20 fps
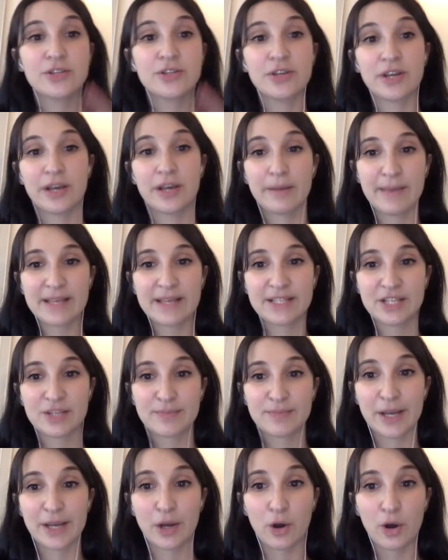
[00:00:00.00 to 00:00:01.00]
you can message
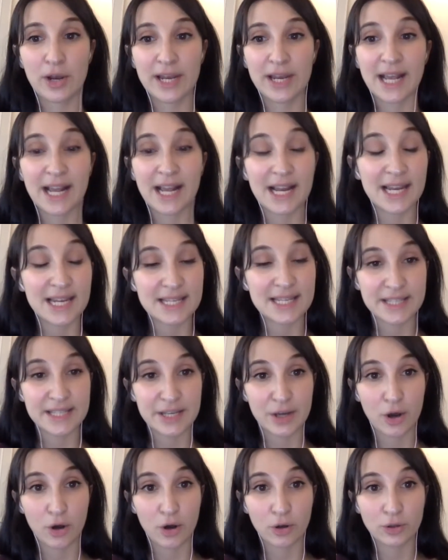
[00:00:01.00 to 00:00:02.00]
my colleague Lizzie
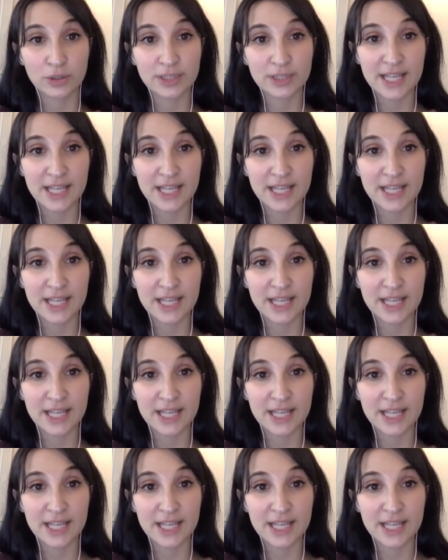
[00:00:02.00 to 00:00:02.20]
Gold